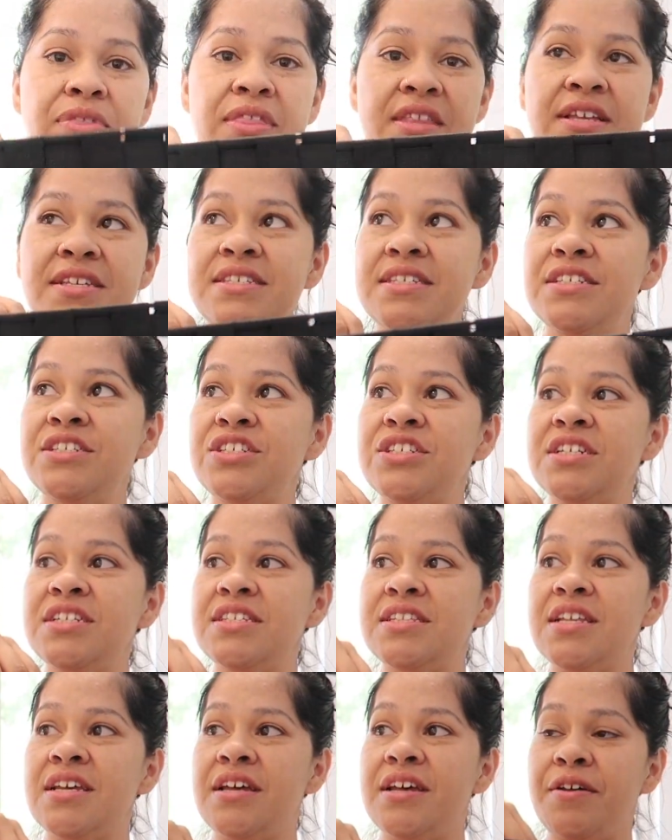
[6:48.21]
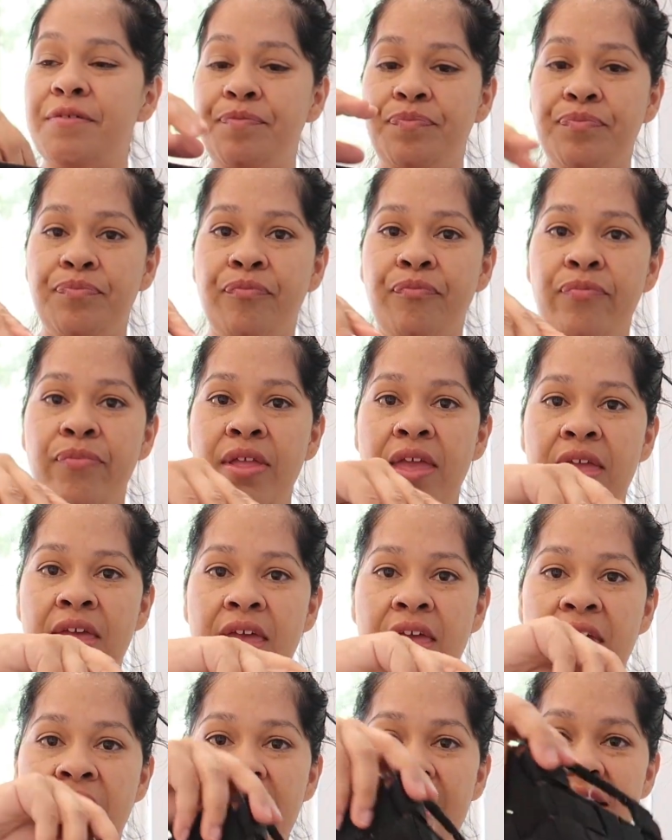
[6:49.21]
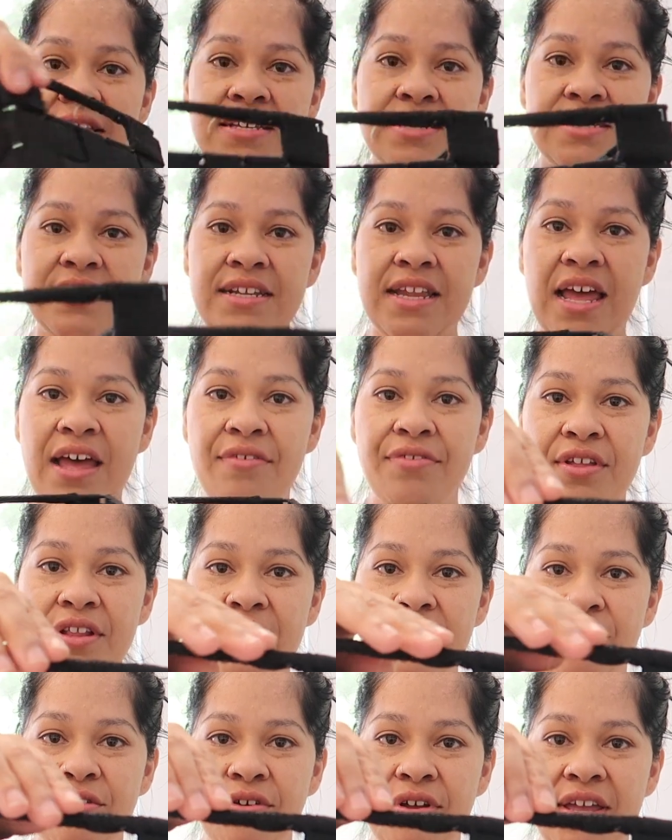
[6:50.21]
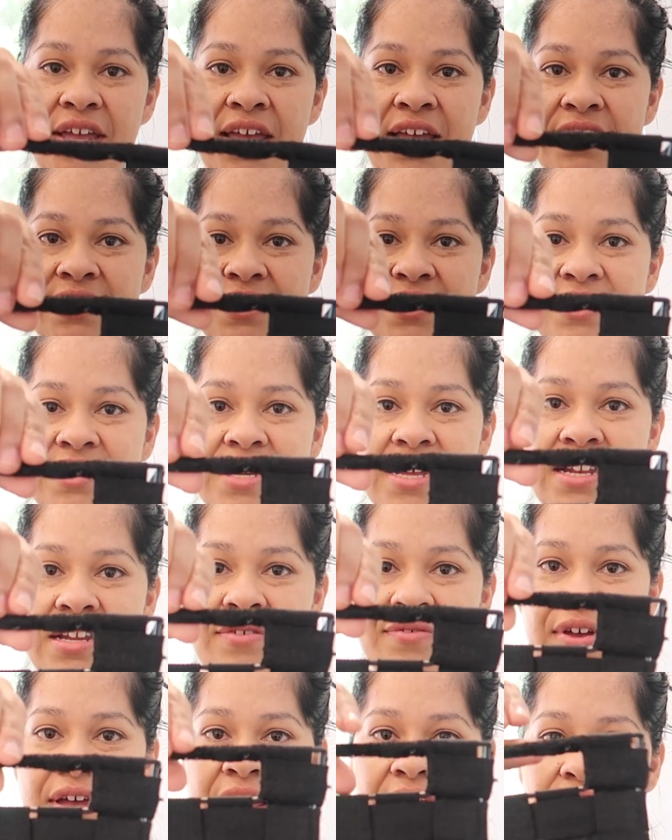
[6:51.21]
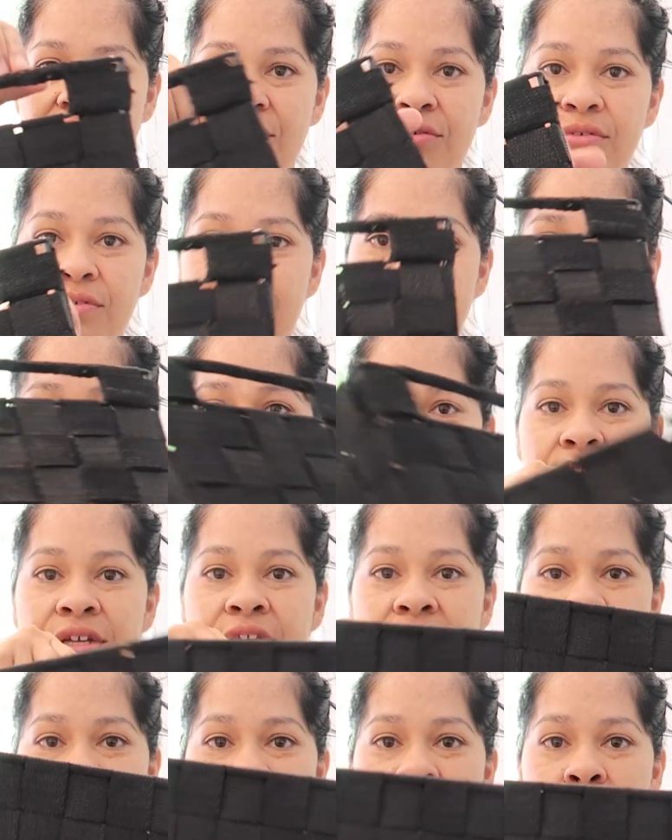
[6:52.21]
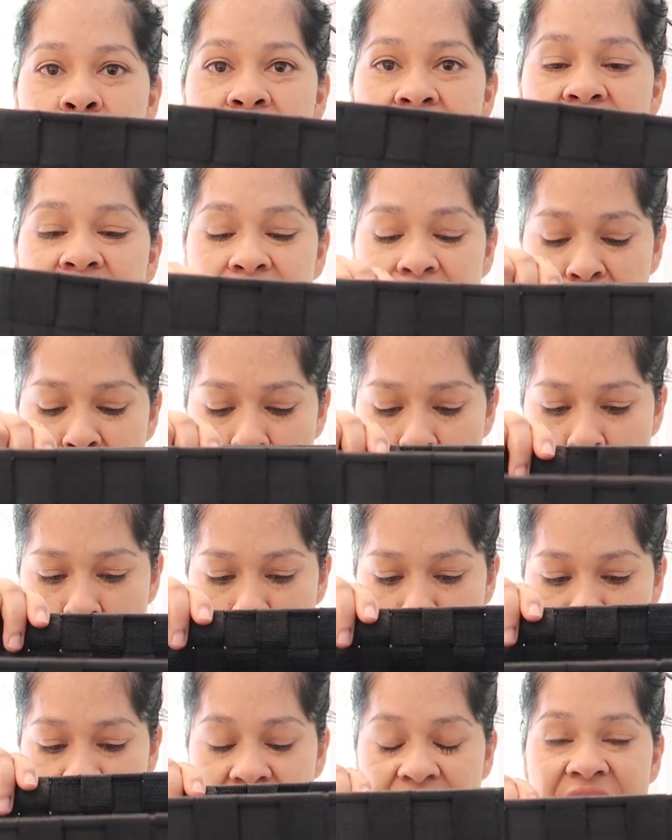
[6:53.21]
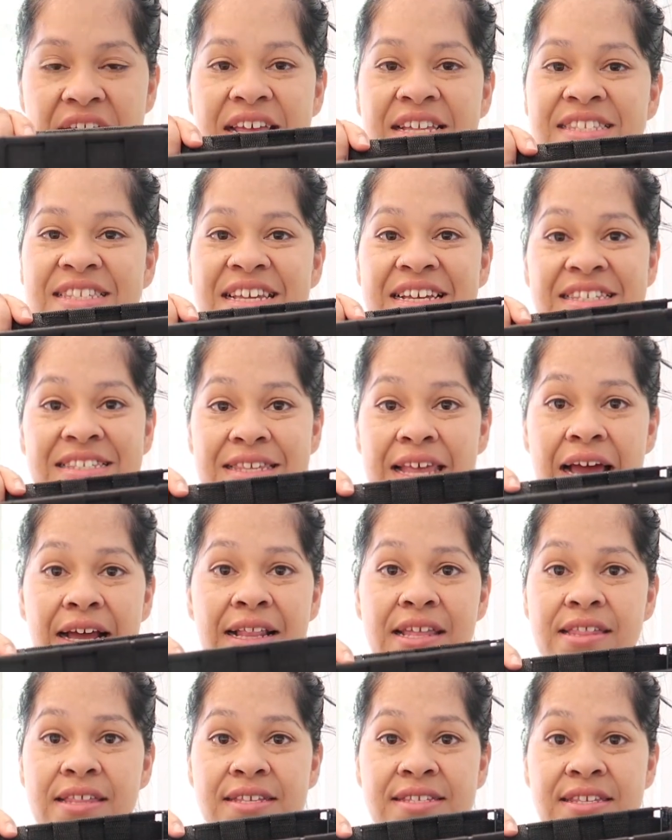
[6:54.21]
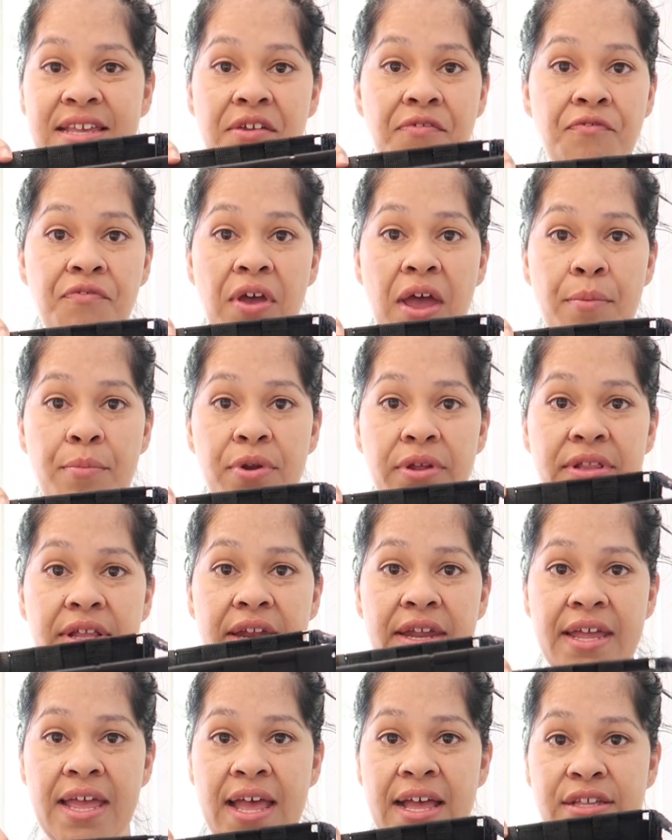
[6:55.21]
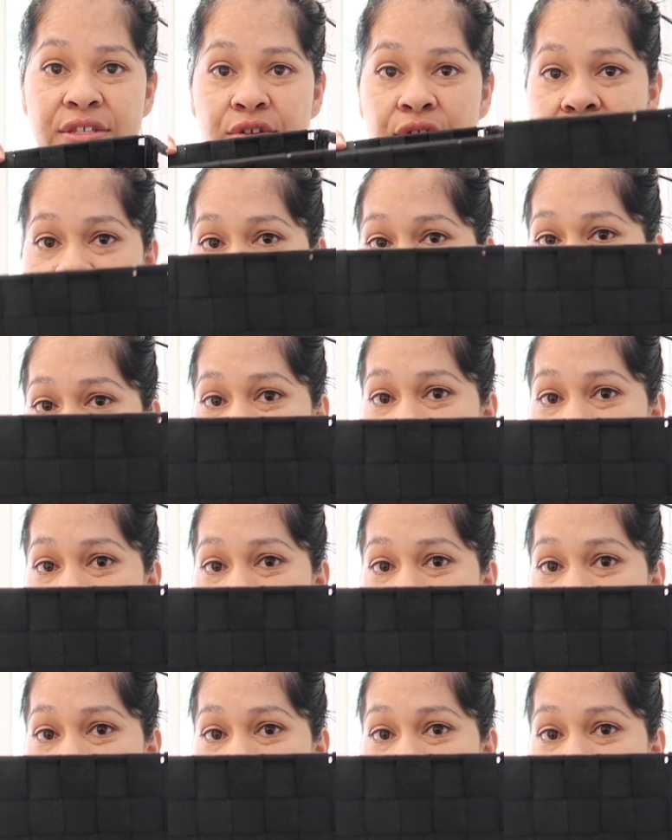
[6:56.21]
this is just the, it doesn't have the little, it has this kind of handle, but it's almost, it's exactly the same fabric that it has on there.